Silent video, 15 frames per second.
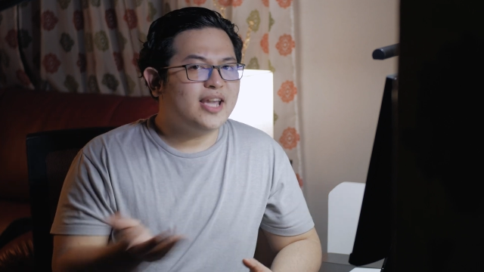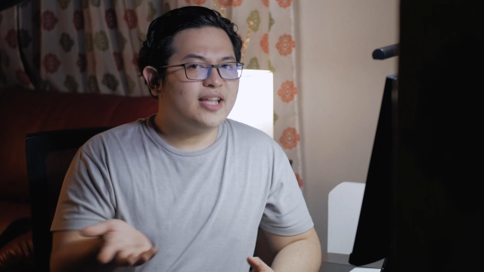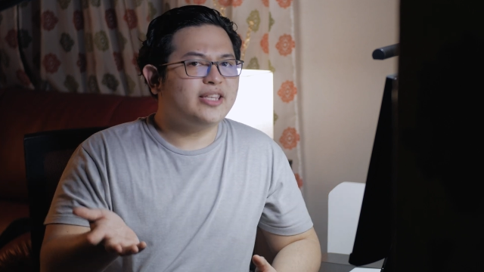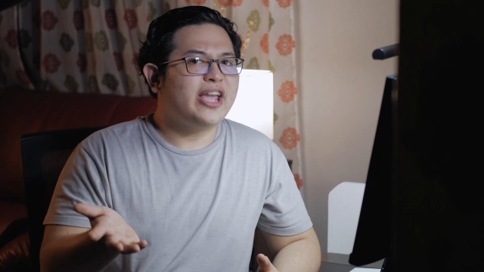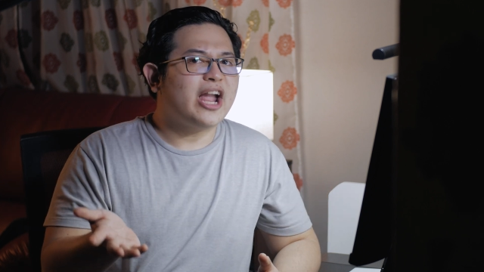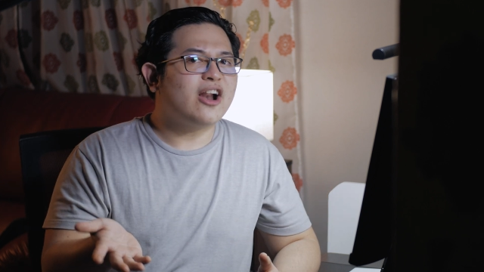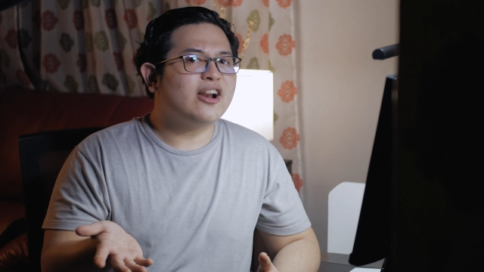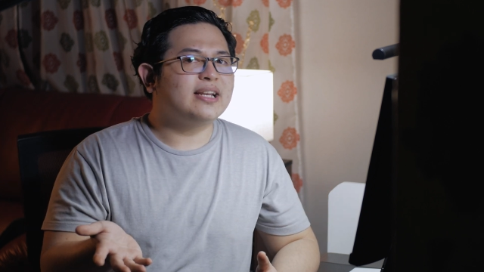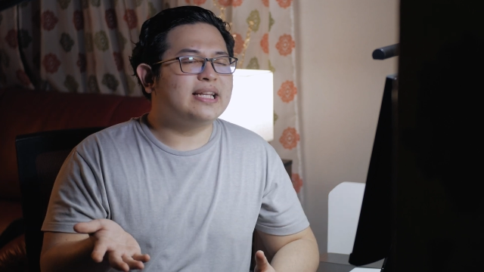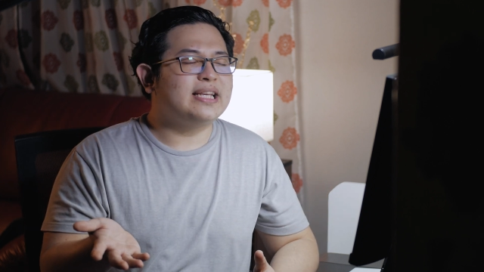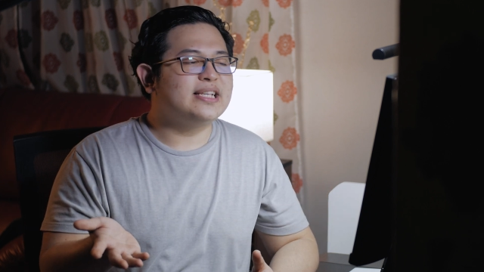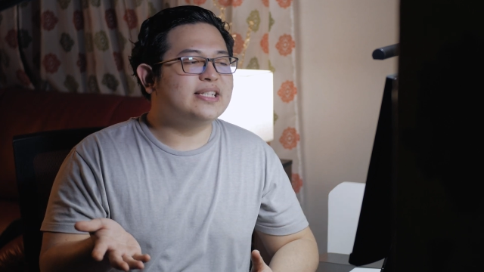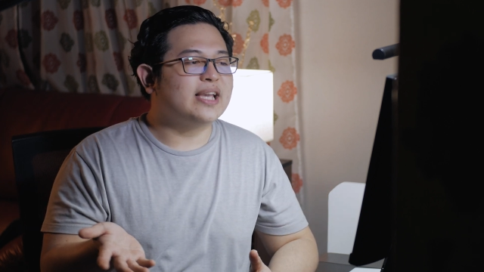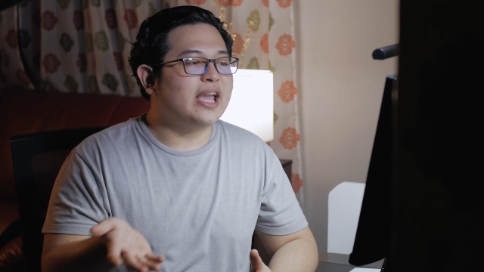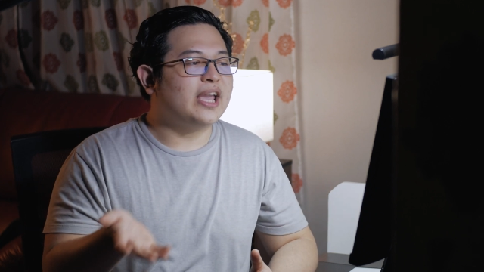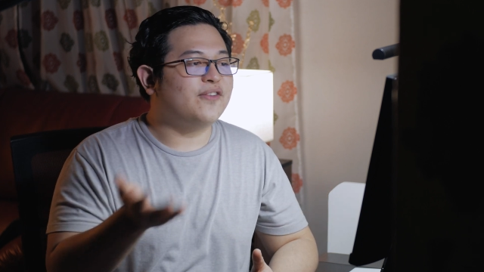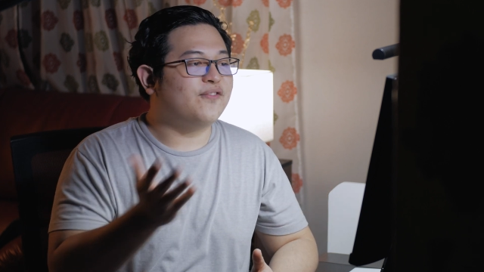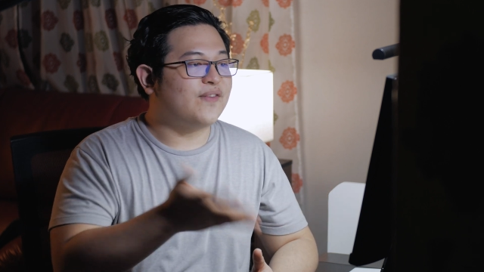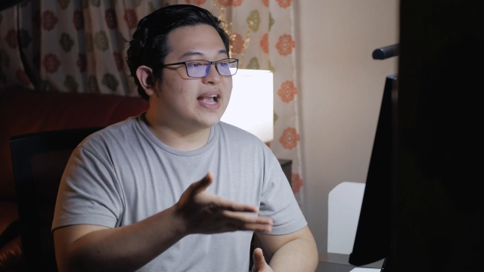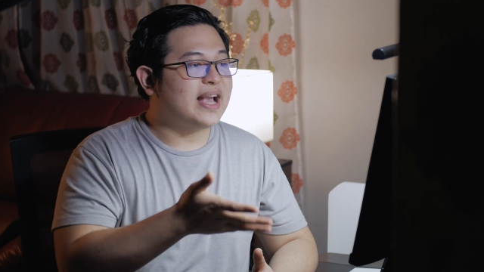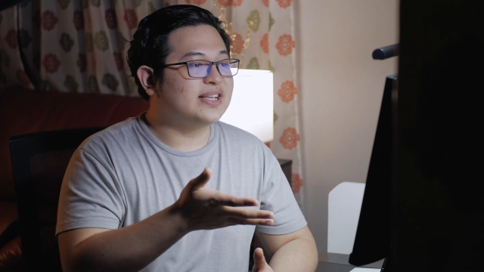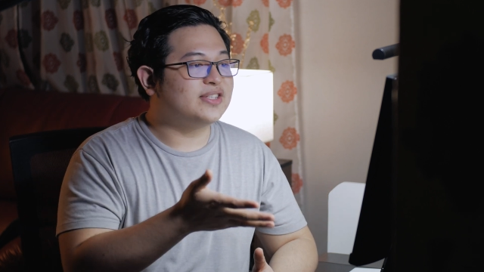It guarantees a
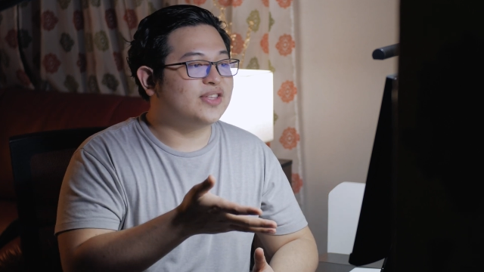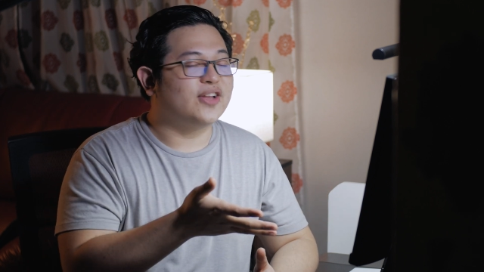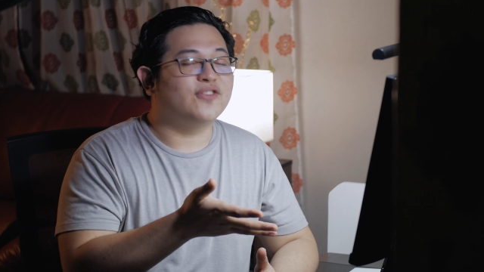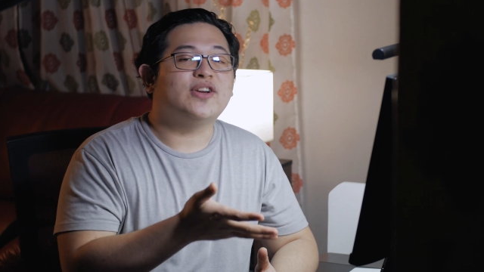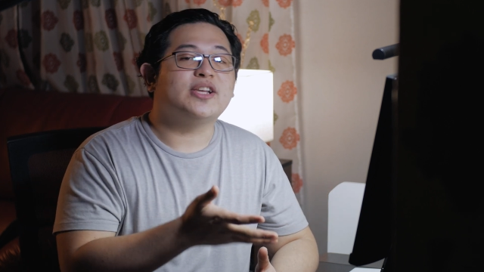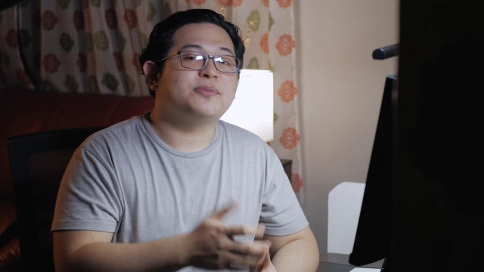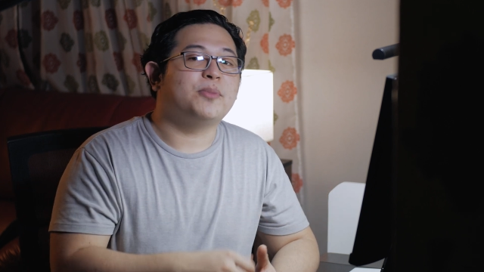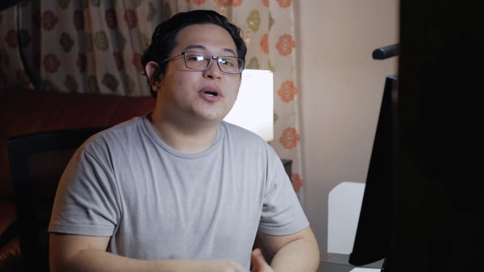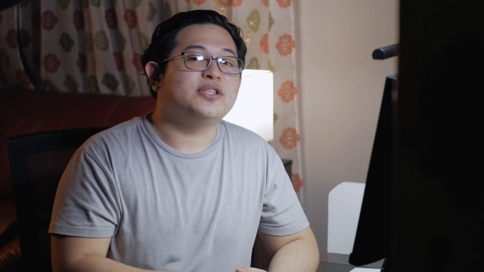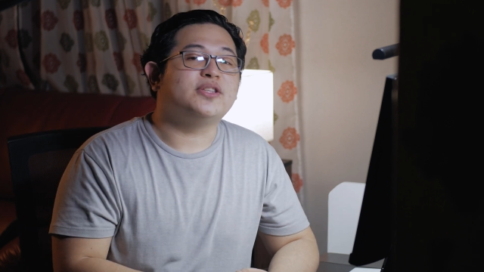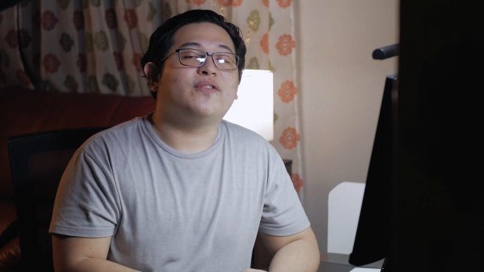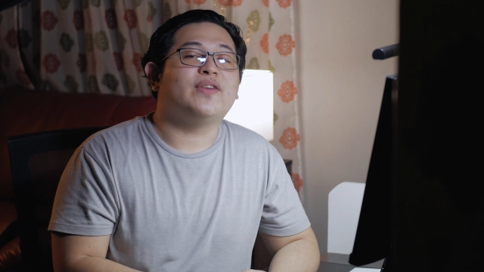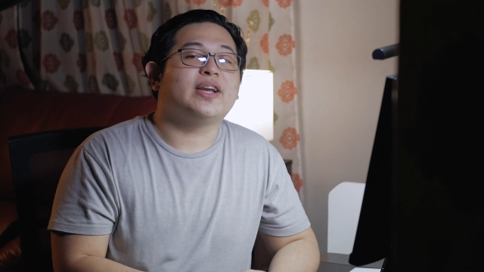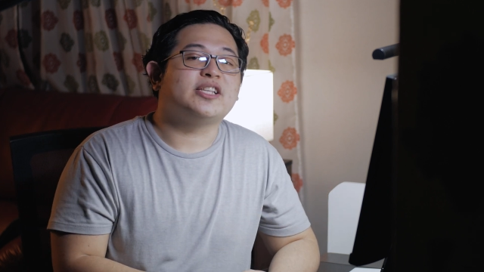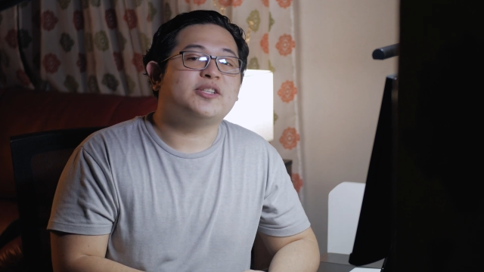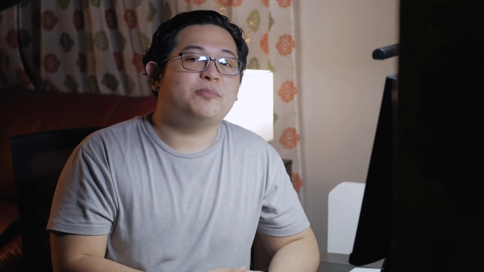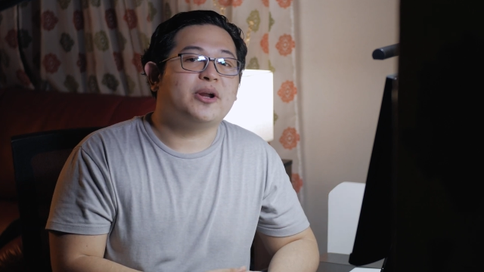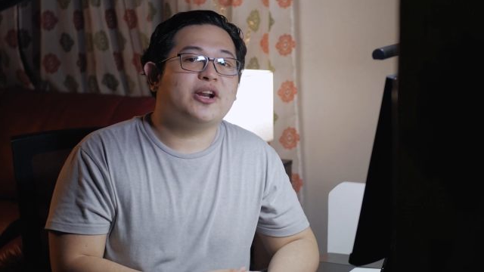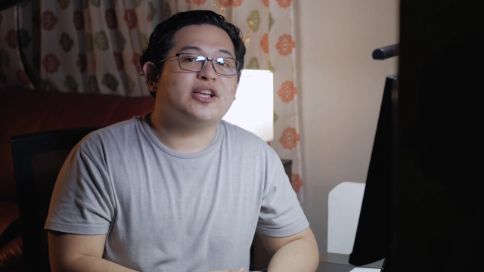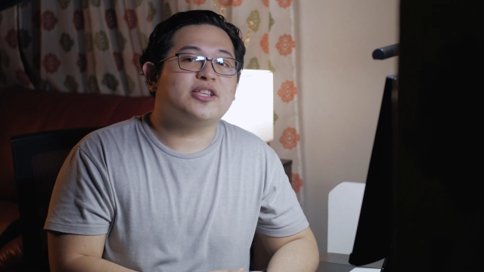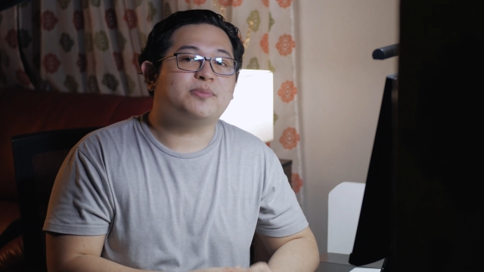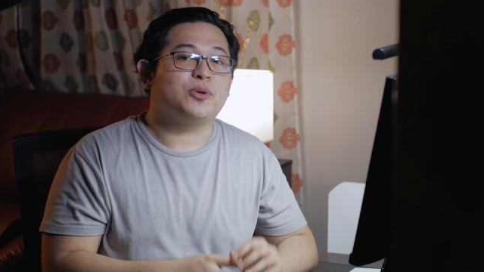fast and responsive
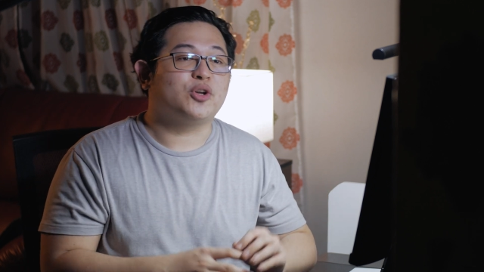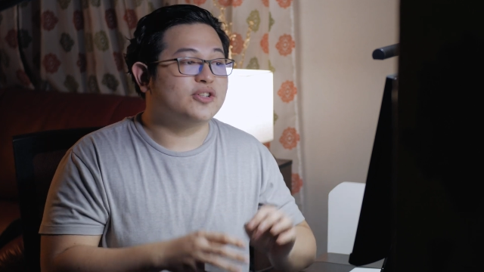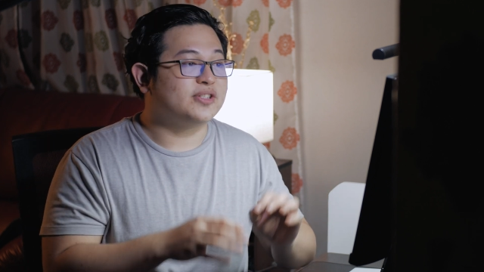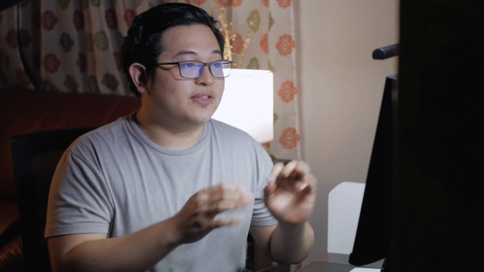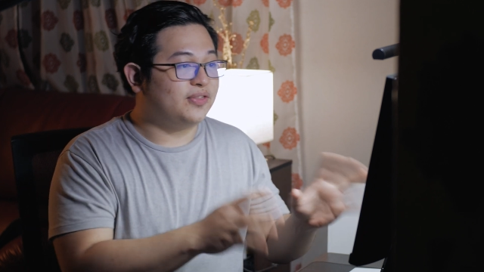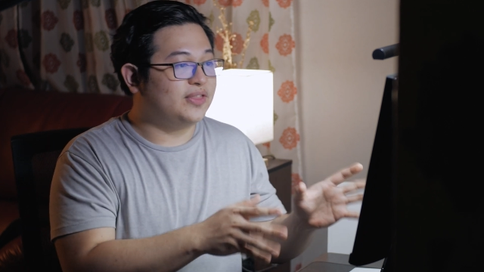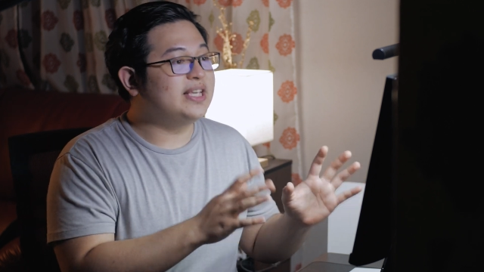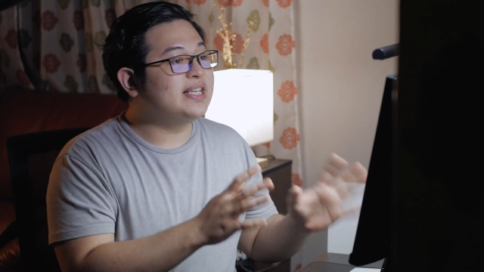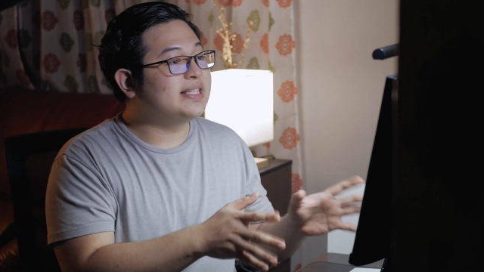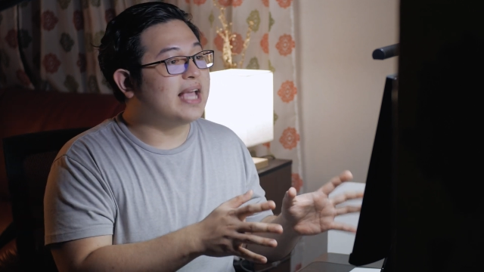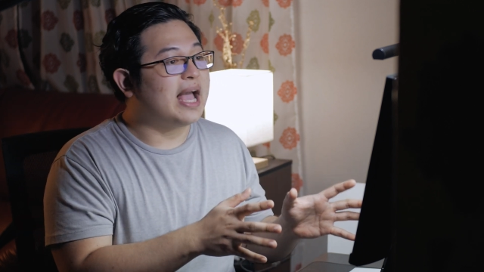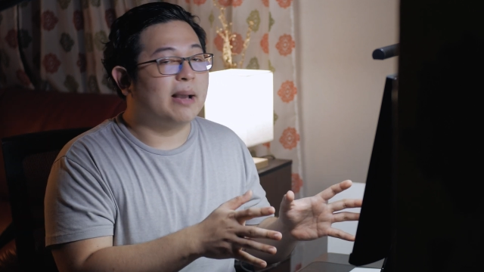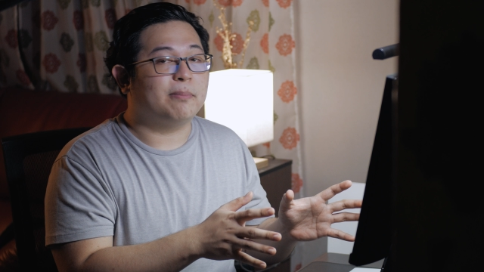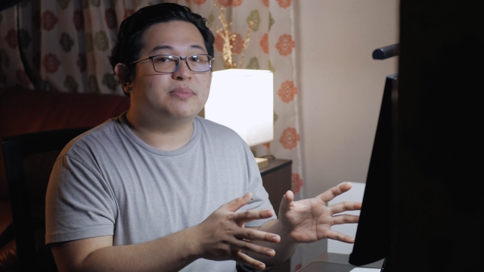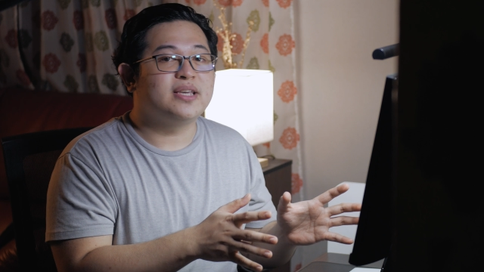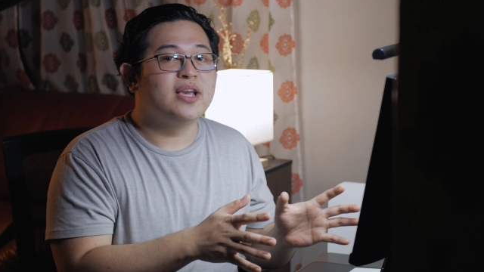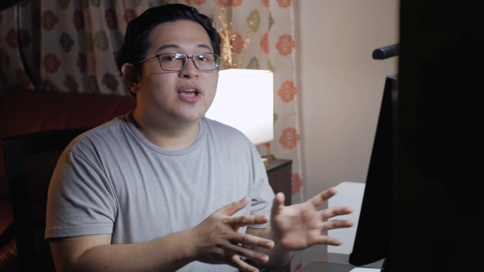experience because these apps